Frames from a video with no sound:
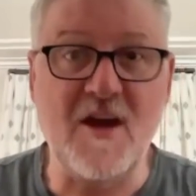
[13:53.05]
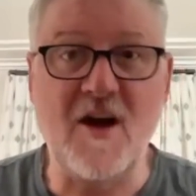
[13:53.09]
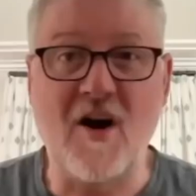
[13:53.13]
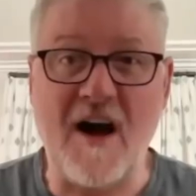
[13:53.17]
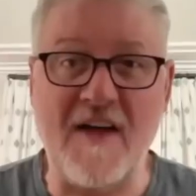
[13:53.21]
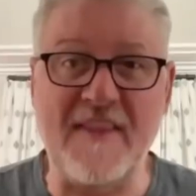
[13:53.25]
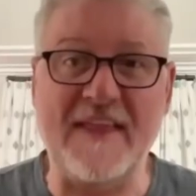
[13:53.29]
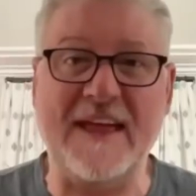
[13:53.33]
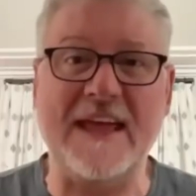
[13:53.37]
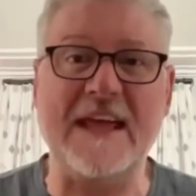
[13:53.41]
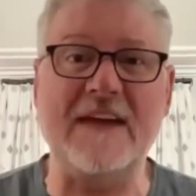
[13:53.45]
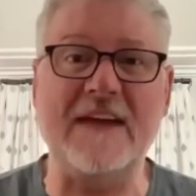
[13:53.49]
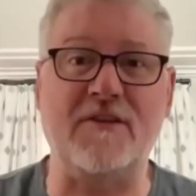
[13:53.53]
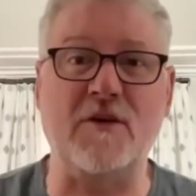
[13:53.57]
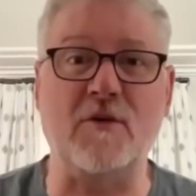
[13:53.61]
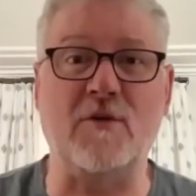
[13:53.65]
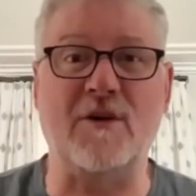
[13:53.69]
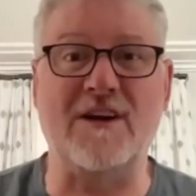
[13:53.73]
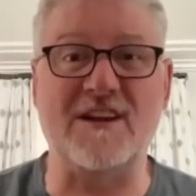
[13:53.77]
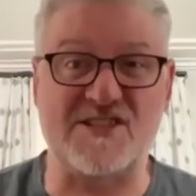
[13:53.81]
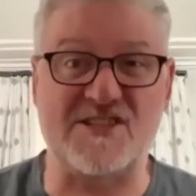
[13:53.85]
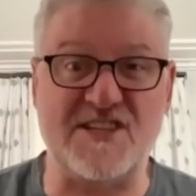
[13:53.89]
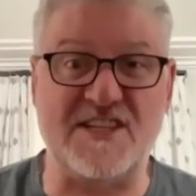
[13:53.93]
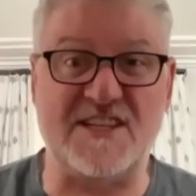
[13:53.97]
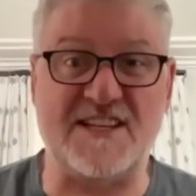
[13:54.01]
I think if you want
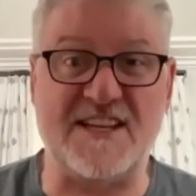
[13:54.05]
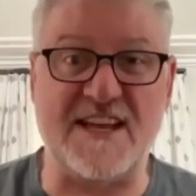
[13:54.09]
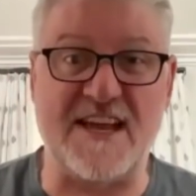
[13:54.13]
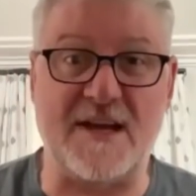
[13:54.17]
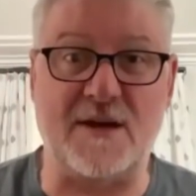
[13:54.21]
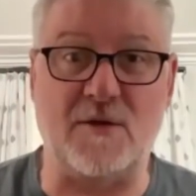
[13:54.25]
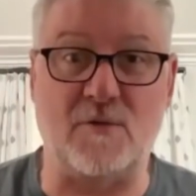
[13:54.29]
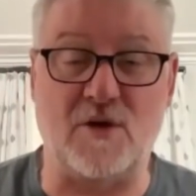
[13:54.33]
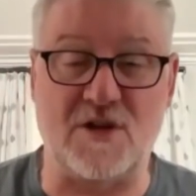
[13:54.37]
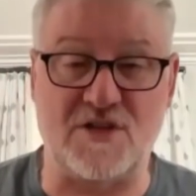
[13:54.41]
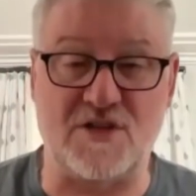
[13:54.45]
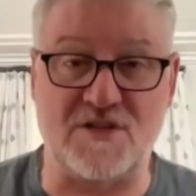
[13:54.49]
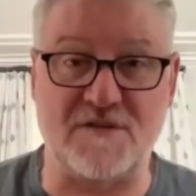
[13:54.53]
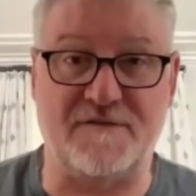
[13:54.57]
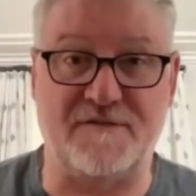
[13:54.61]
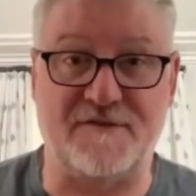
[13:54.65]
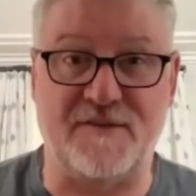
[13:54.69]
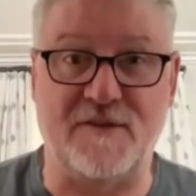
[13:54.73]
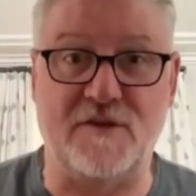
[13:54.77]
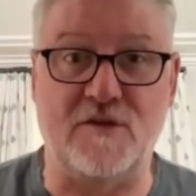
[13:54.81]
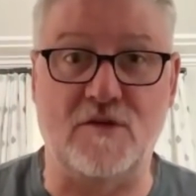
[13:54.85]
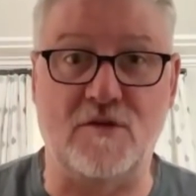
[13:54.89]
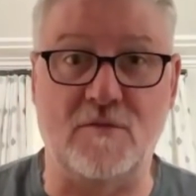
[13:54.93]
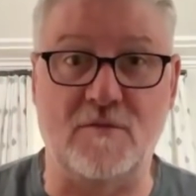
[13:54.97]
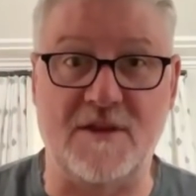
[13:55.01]
to sit down and watch a
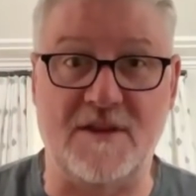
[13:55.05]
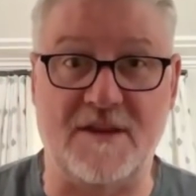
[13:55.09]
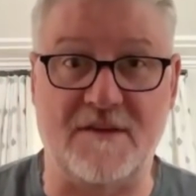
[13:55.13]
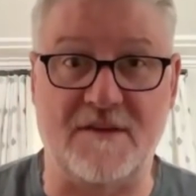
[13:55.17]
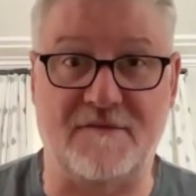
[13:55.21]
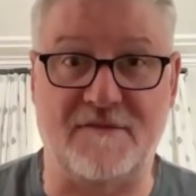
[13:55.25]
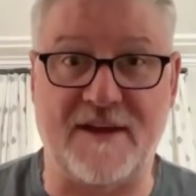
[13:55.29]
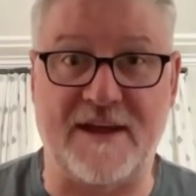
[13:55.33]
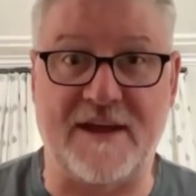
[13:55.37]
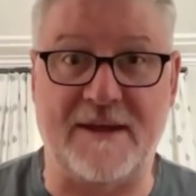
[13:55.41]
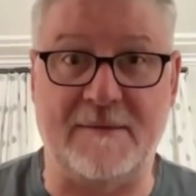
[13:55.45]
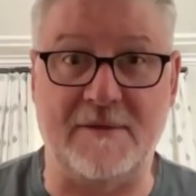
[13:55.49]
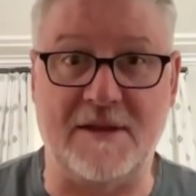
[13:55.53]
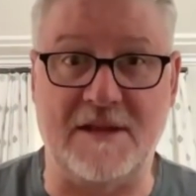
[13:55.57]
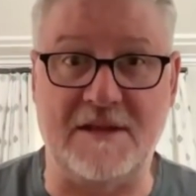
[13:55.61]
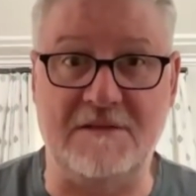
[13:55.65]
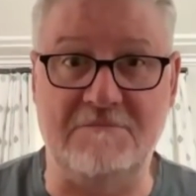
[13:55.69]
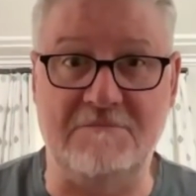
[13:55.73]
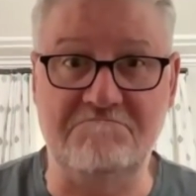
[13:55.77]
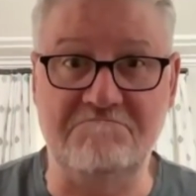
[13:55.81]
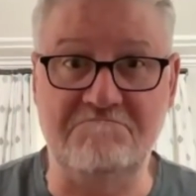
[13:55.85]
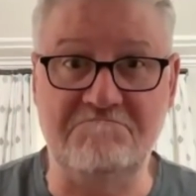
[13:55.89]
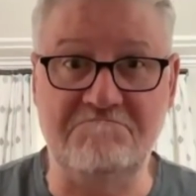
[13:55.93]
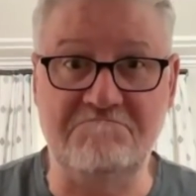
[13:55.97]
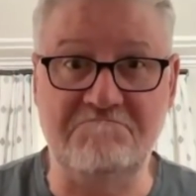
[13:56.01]
film with your family,
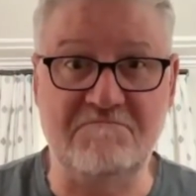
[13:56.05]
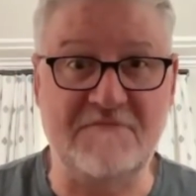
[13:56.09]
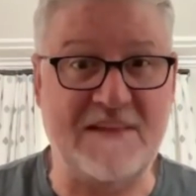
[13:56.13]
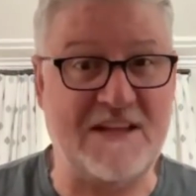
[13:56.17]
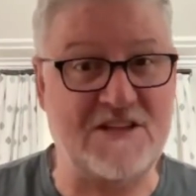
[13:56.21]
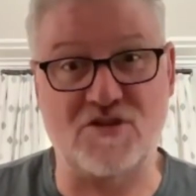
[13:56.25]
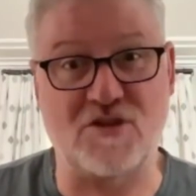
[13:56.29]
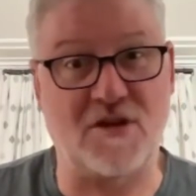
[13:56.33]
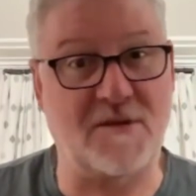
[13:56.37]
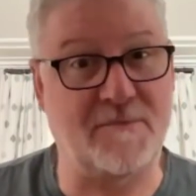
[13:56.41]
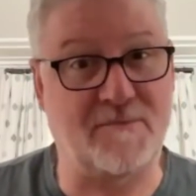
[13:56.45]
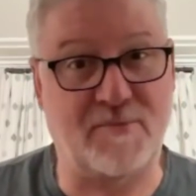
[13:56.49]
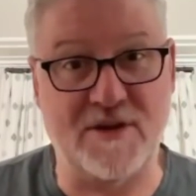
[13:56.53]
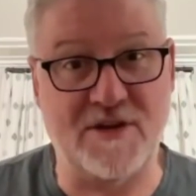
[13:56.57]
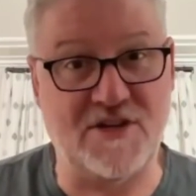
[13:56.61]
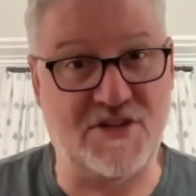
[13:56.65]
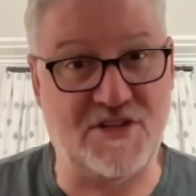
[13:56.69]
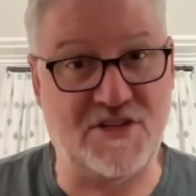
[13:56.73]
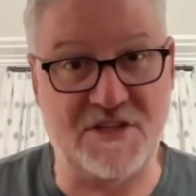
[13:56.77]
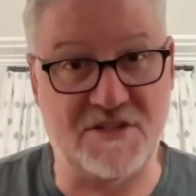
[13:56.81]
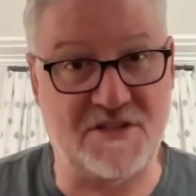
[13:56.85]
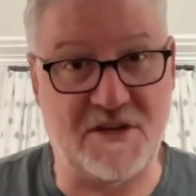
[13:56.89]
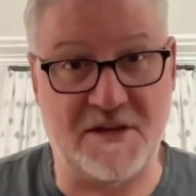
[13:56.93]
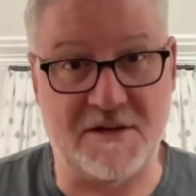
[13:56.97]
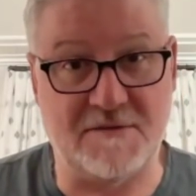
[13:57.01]
that's not a
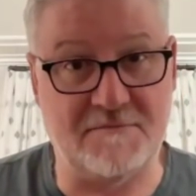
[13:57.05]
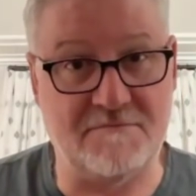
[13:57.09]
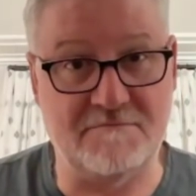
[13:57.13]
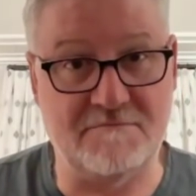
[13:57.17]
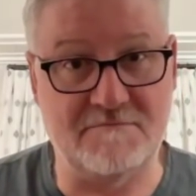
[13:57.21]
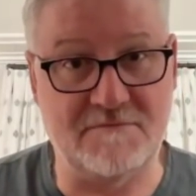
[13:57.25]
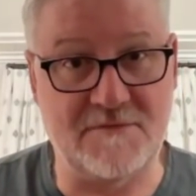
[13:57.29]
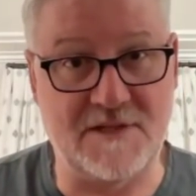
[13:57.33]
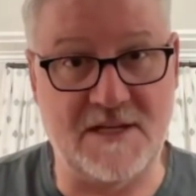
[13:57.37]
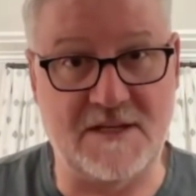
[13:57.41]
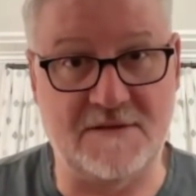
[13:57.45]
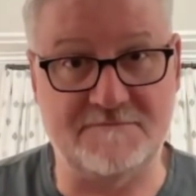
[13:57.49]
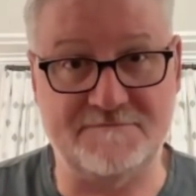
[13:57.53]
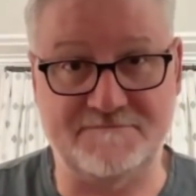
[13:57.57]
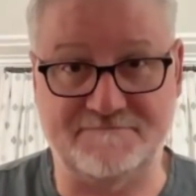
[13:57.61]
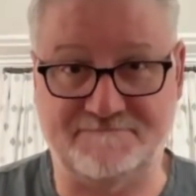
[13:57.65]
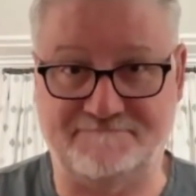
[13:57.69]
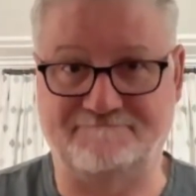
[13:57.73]
preaching time. You know,